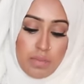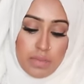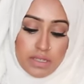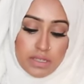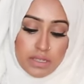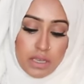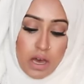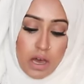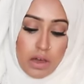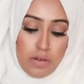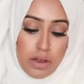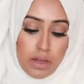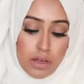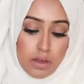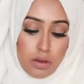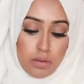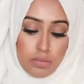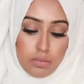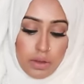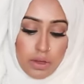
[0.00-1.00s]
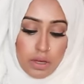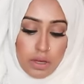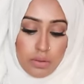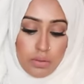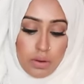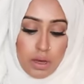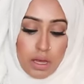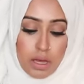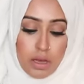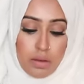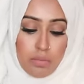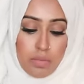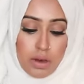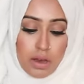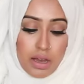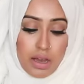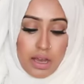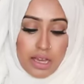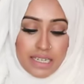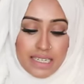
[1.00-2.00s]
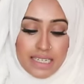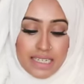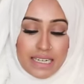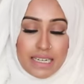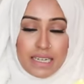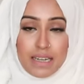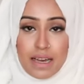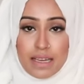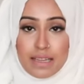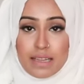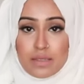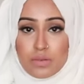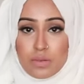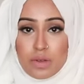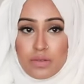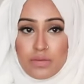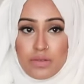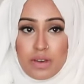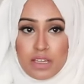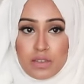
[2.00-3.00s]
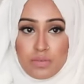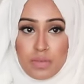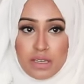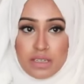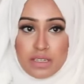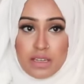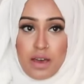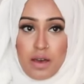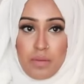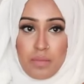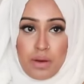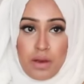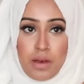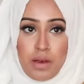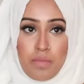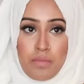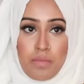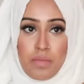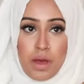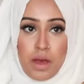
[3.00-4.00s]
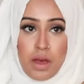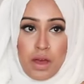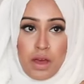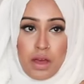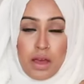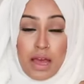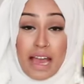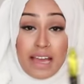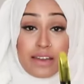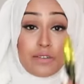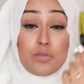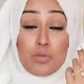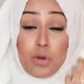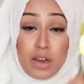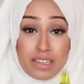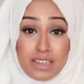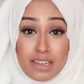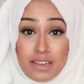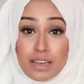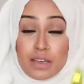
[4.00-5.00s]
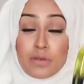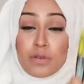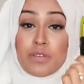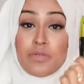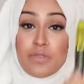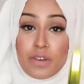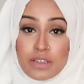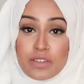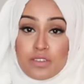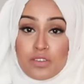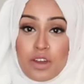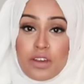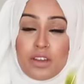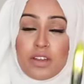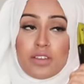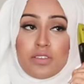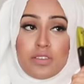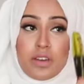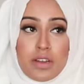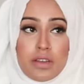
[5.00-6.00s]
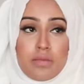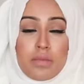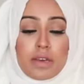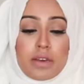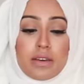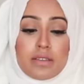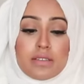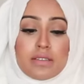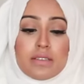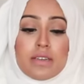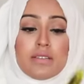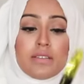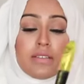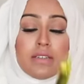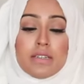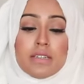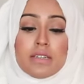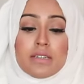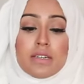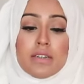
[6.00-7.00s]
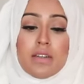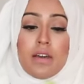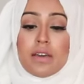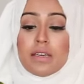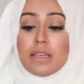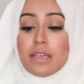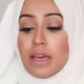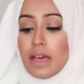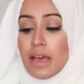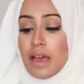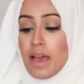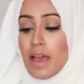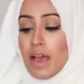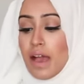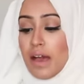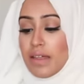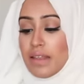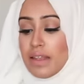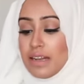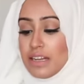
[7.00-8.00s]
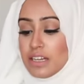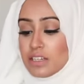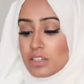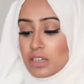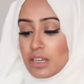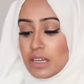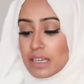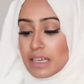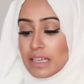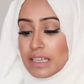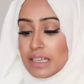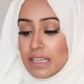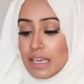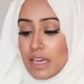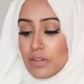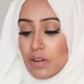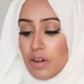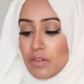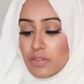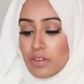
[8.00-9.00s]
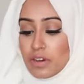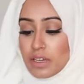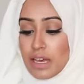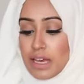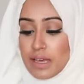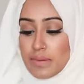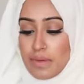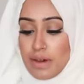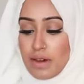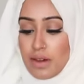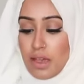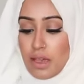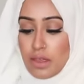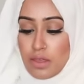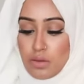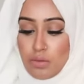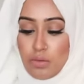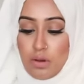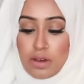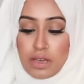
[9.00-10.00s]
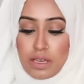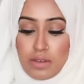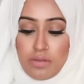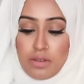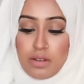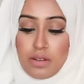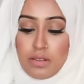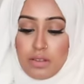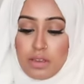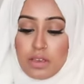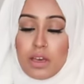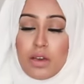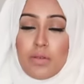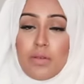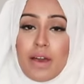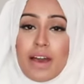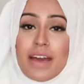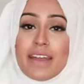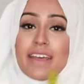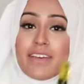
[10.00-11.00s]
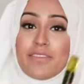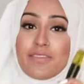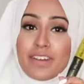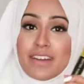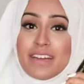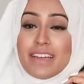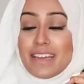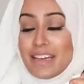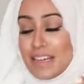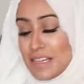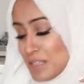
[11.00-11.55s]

Mascara combo. Um, I didn't like this when I first picked it up. Um, I, I didn't like it when I first tried it. I tried it at my cousin's house and I didn't like it. And then literally like a year after it came out, I thought I'll give it another go. And it really